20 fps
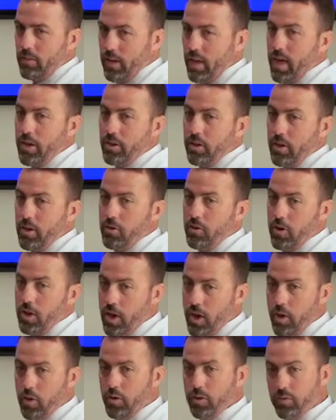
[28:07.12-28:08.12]
a lot to
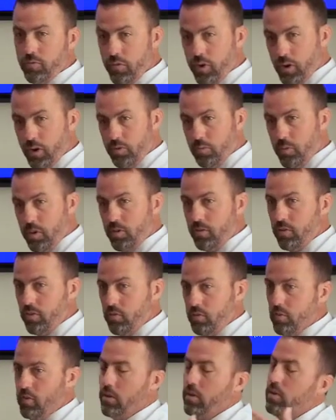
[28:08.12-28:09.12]
undergo, and it's very
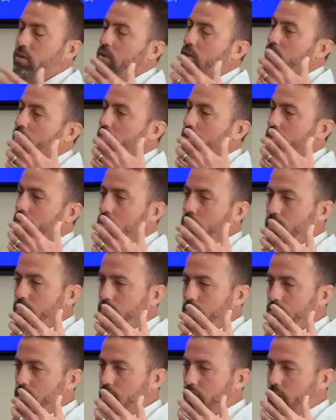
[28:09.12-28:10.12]
expensive
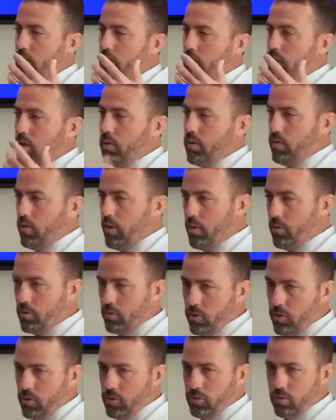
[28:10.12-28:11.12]
to get the same
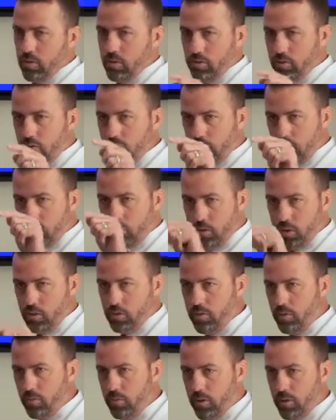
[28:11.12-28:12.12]
results as drilling some
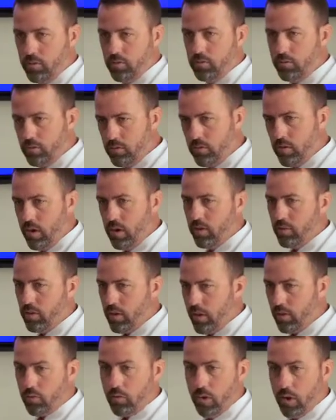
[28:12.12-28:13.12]
holes in the bone, right? So
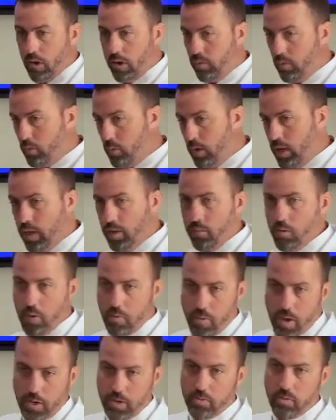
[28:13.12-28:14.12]
that's why we keep
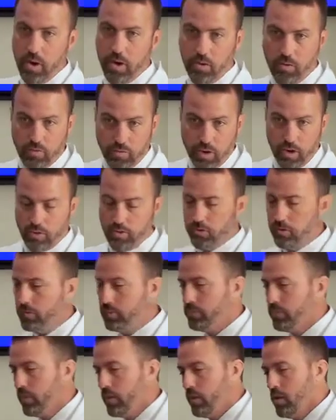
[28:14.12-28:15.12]
going back to microfracture.
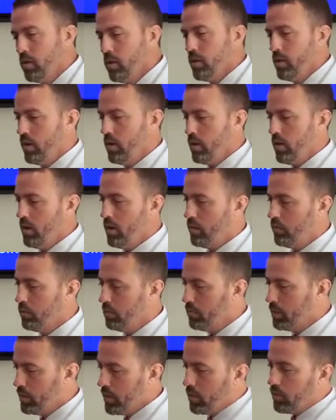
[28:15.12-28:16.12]

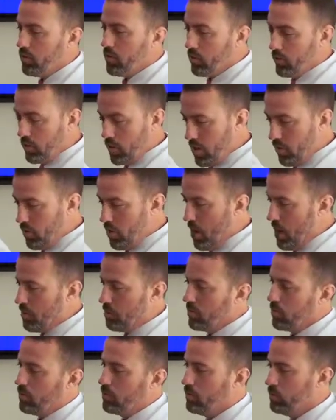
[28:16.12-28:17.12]
But this is another
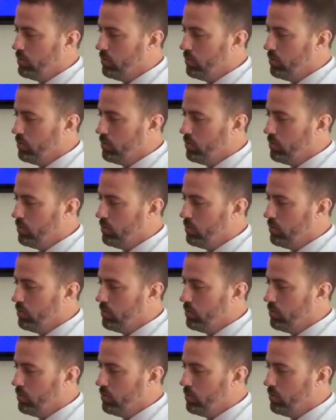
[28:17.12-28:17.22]
option.